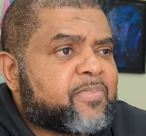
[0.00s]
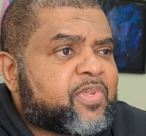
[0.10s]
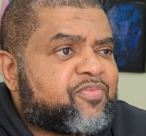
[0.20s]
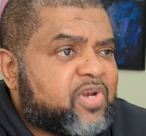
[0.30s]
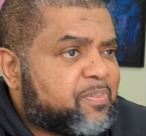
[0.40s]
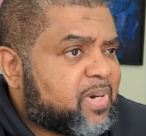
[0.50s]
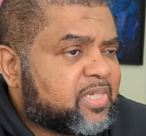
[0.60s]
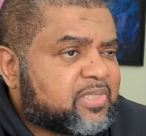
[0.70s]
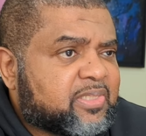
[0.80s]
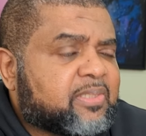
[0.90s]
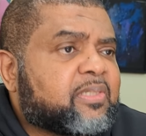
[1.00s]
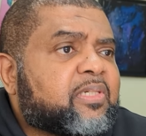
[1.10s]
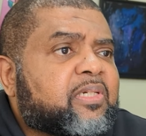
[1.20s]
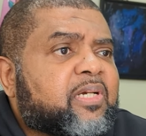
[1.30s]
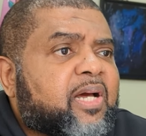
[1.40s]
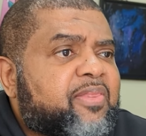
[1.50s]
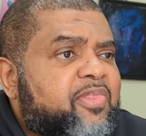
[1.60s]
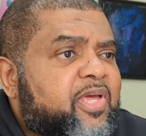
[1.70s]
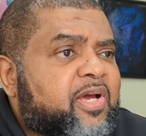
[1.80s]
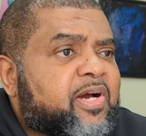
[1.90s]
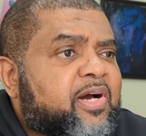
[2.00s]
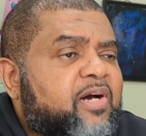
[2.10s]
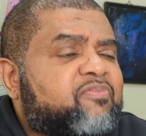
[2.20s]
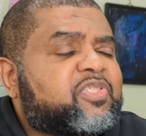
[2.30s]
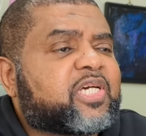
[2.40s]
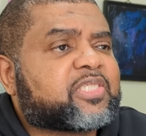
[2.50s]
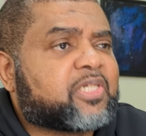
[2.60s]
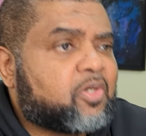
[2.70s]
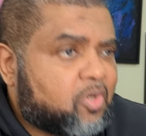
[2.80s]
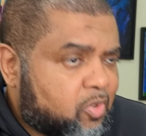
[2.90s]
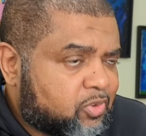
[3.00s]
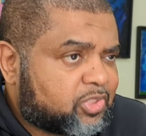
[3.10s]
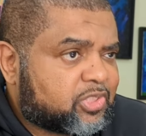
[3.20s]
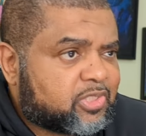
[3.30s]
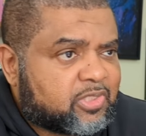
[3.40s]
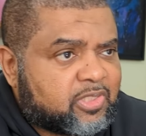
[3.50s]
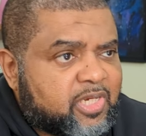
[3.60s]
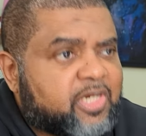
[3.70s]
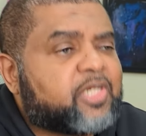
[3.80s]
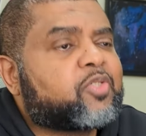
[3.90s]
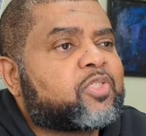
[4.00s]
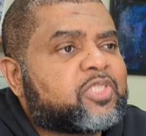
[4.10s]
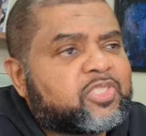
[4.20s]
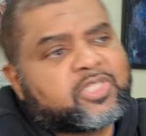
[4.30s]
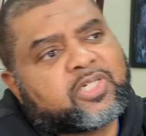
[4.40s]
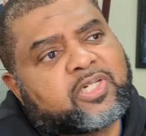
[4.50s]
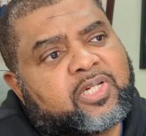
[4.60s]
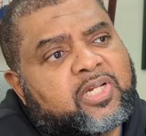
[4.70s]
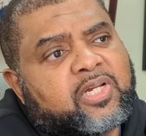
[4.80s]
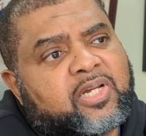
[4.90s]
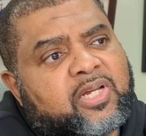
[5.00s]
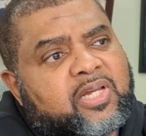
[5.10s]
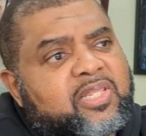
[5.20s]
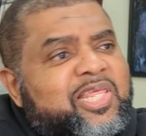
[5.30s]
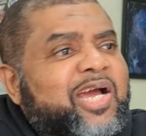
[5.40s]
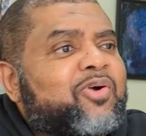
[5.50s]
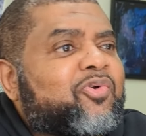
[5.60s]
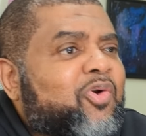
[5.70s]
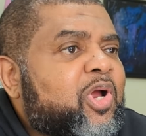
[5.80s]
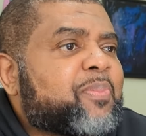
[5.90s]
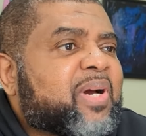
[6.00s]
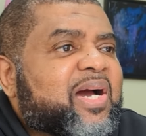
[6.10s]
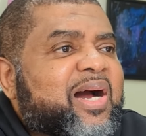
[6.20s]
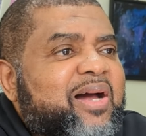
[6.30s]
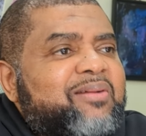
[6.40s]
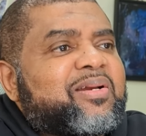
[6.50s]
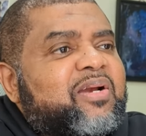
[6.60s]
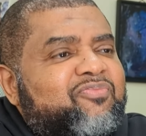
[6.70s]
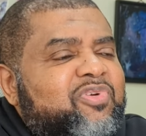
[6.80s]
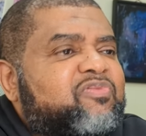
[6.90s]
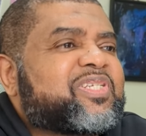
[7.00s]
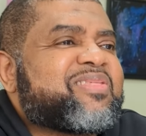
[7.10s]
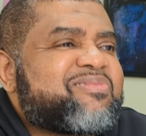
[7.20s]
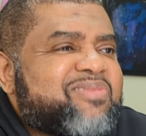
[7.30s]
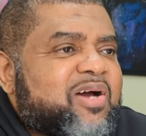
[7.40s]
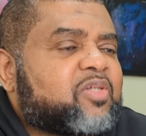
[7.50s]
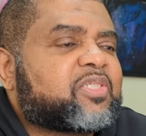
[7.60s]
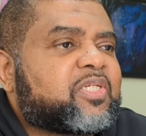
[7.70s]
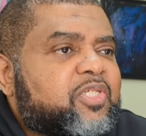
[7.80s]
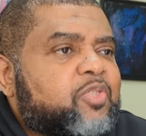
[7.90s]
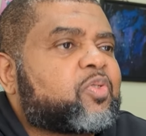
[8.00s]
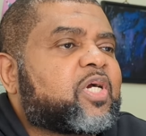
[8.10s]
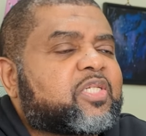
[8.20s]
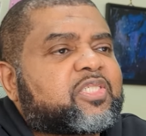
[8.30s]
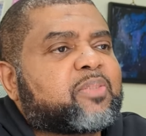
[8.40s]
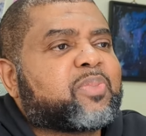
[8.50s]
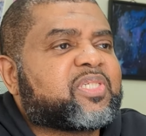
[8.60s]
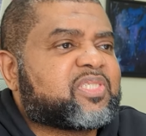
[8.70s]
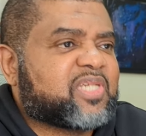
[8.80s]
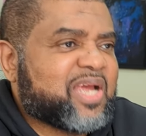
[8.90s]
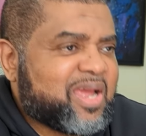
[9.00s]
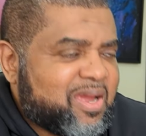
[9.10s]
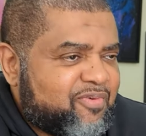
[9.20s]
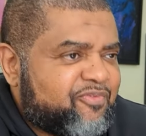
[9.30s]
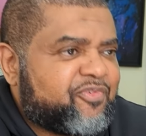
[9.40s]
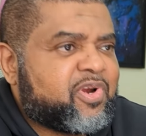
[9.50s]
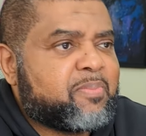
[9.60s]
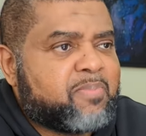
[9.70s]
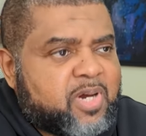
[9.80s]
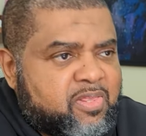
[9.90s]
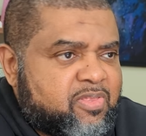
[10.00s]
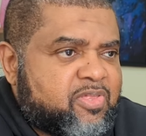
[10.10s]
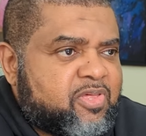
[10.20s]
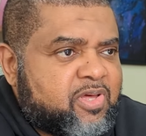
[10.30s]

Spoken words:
Philippines, and they have just launched in Indonesia. They are growing by 150,000 new customers every month.